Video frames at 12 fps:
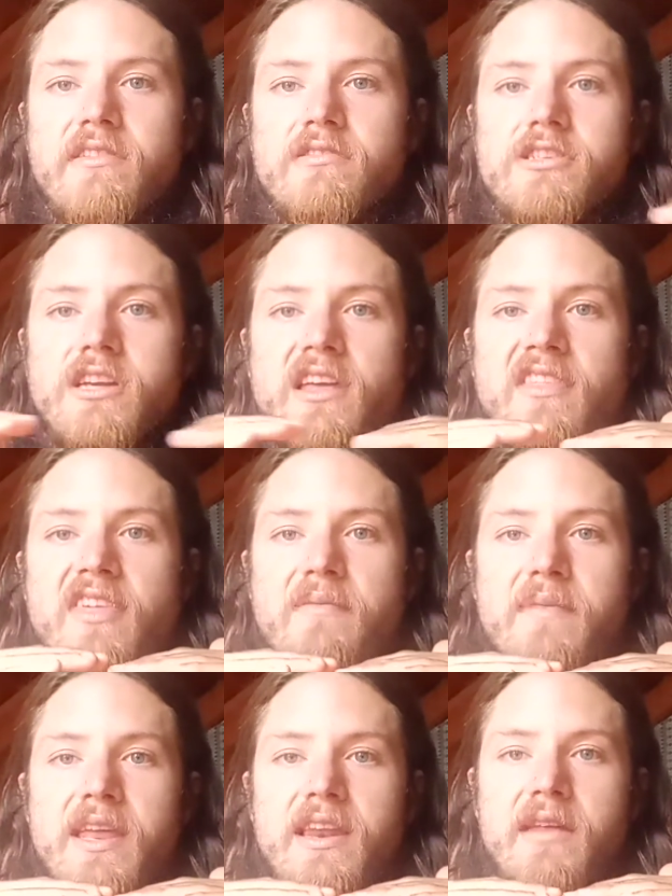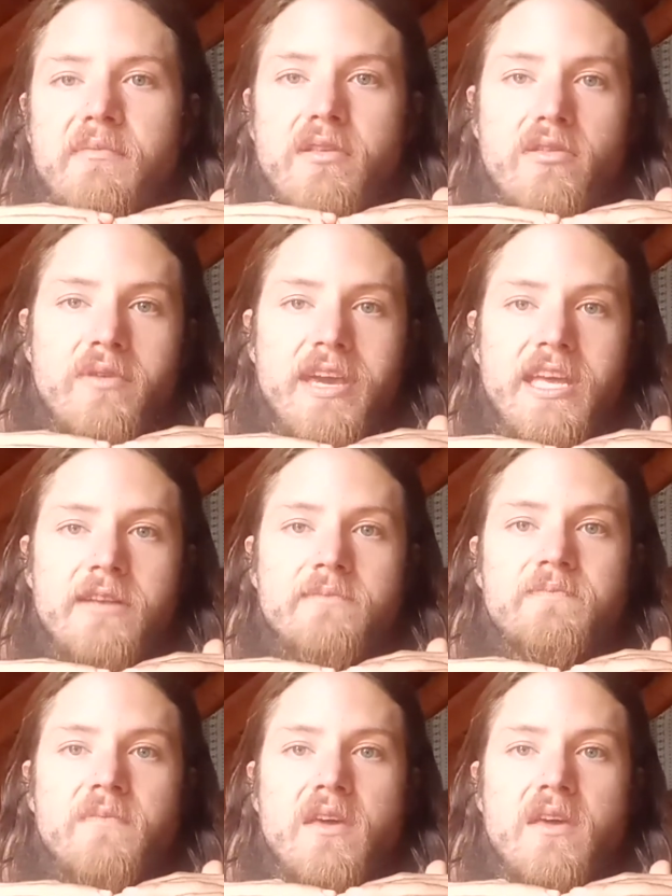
usually they meet in between.